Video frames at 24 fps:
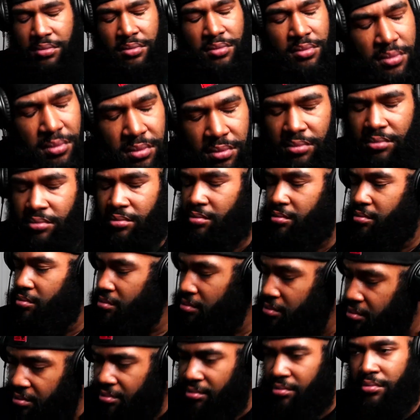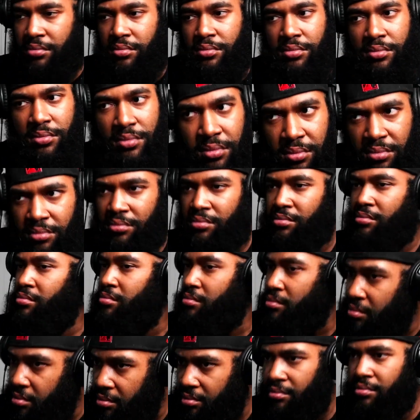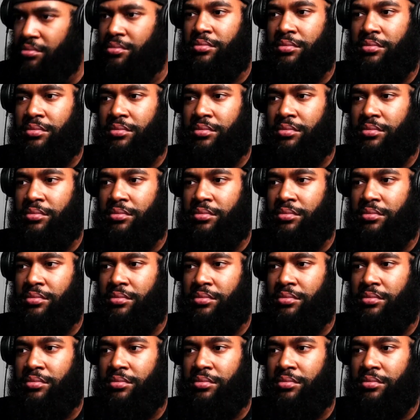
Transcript: And I could put a couple grand in my pocket right